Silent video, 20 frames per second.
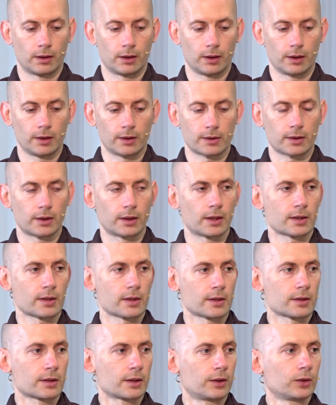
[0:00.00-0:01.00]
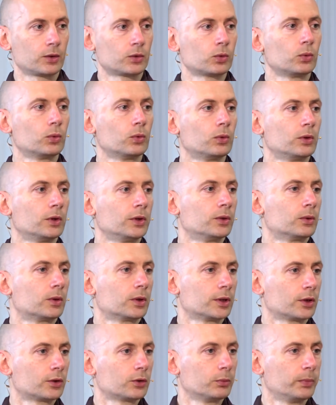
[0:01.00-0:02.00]
It's a necessary tool in
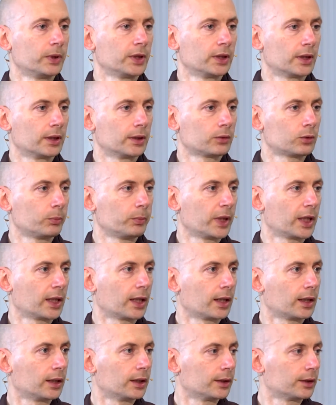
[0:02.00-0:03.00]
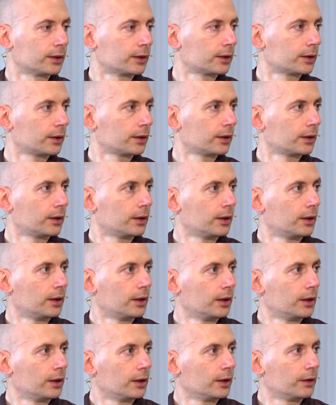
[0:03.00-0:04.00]
order to be an island.
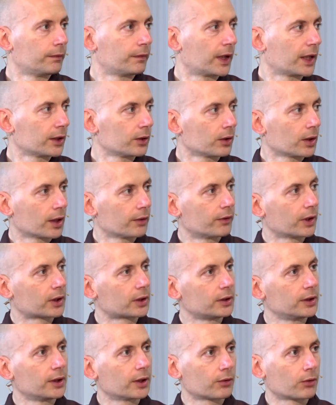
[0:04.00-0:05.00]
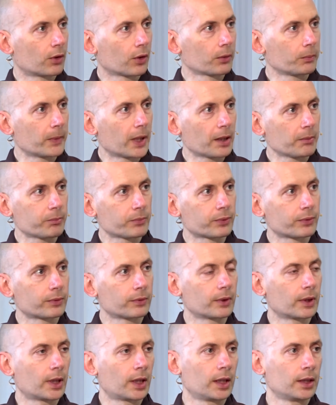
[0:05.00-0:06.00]
If I don't have a clear roadmap,
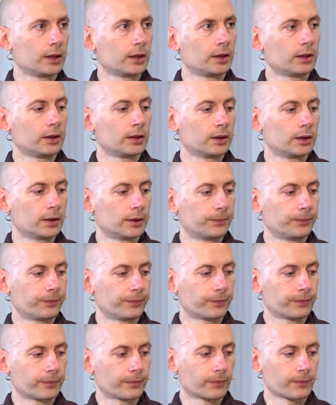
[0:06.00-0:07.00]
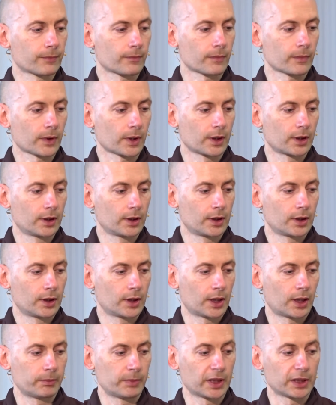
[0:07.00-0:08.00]

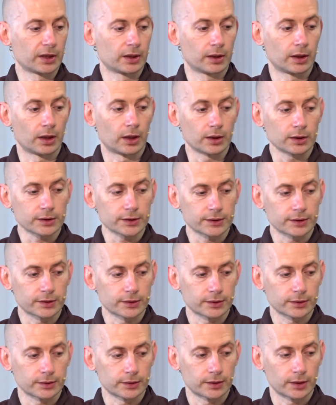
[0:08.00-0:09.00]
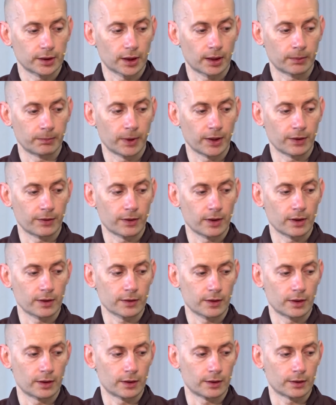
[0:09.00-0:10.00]
I may get lost. I may
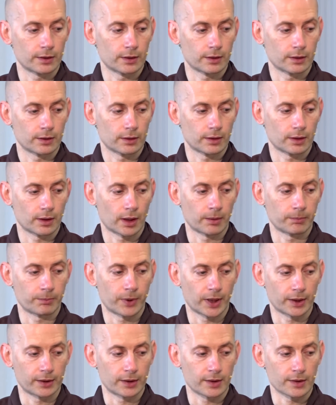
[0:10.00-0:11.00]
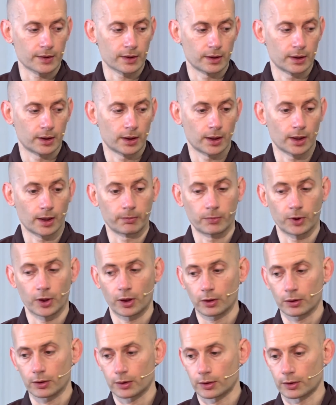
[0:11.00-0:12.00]
think that I'm practicing and I'm
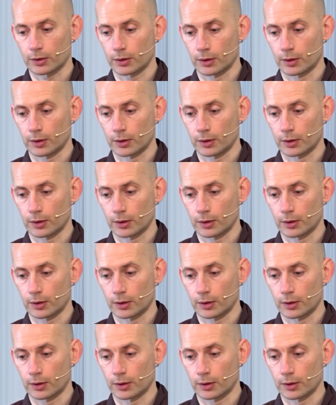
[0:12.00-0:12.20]
not.